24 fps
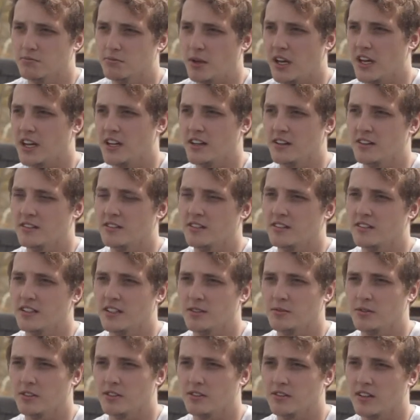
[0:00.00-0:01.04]
ban on
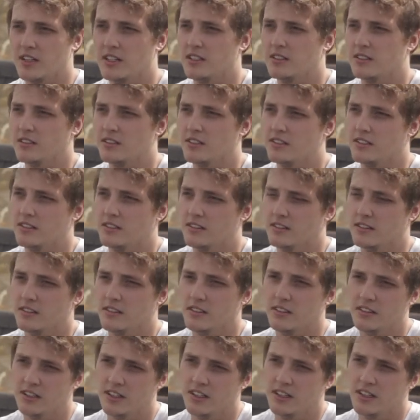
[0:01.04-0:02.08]
immigration or
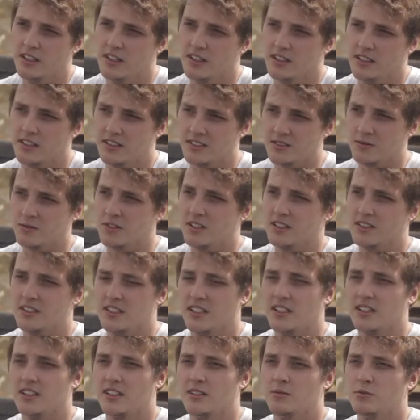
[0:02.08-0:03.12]
doesn't want to
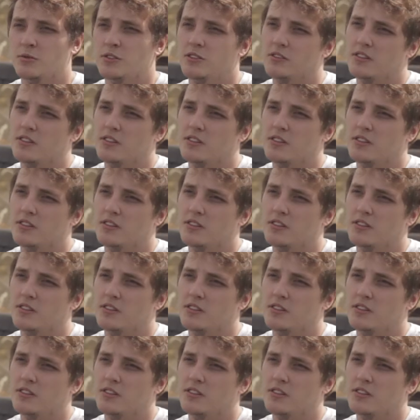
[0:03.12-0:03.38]
take in more